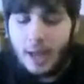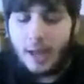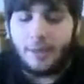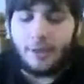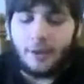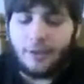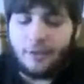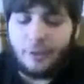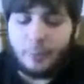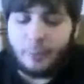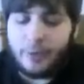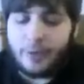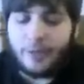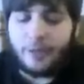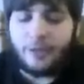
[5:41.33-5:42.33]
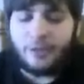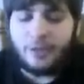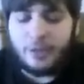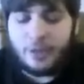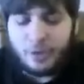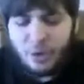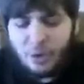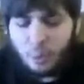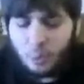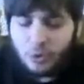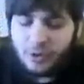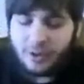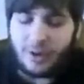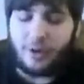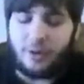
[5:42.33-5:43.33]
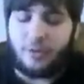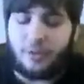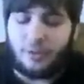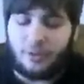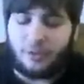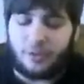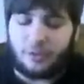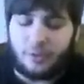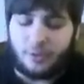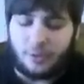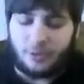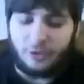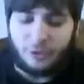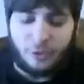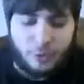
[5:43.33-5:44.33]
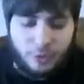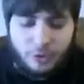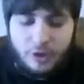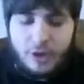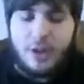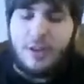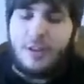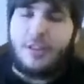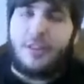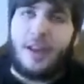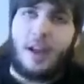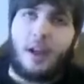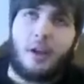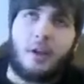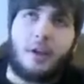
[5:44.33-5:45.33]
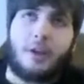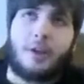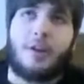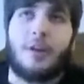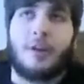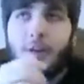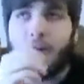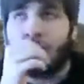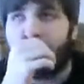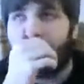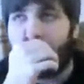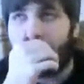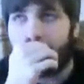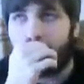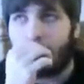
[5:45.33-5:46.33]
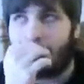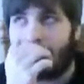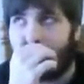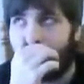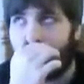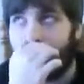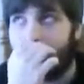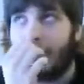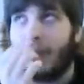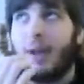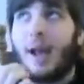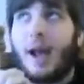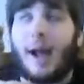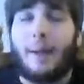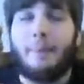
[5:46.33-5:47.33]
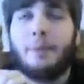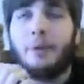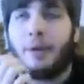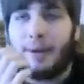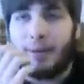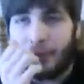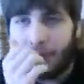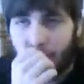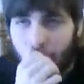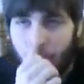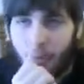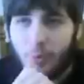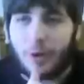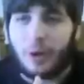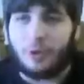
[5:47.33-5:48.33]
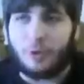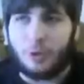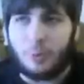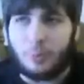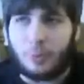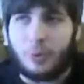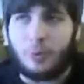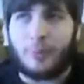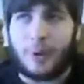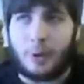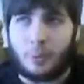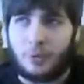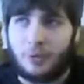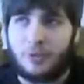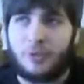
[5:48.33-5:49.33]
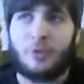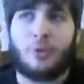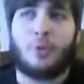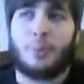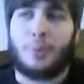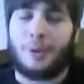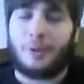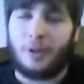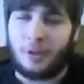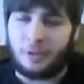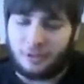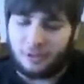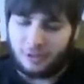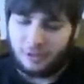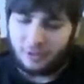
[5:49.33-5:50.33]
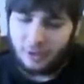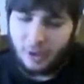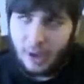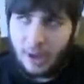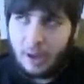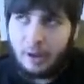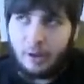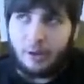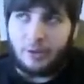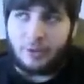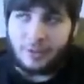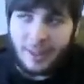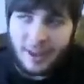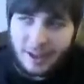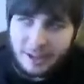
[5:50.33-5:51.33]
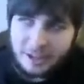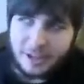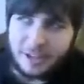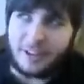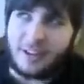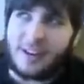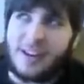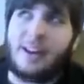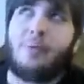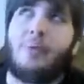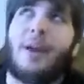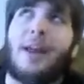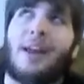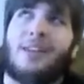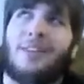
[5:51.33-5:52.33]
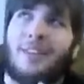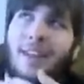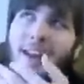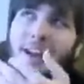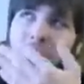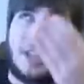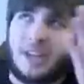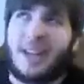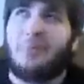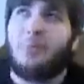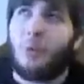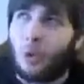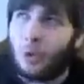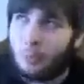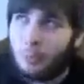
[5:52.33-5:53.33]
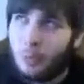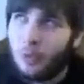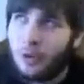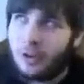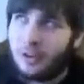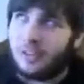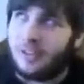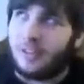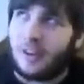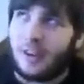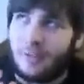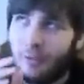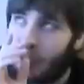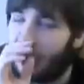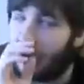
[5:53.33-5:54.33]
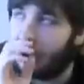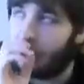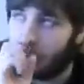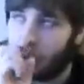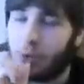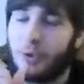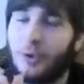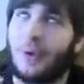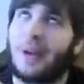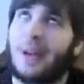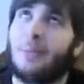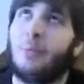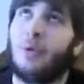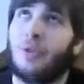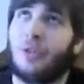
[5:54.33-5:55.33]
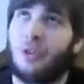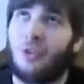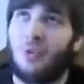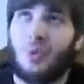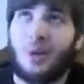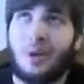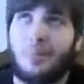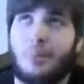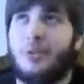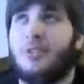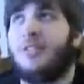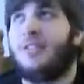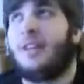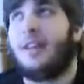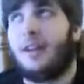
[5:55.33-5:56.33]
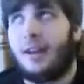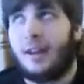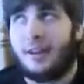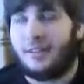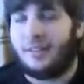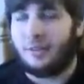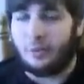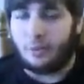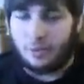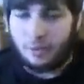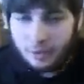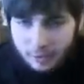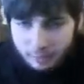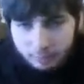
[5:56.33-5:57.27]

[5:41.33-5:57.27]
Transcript: And then if you play this third one down of this suit, that you're telling your opponent, I'm going to either quadruple my wins or my losses. So that's just a neat way to actually get more points if you know you're going to get more than 20 points in a suit.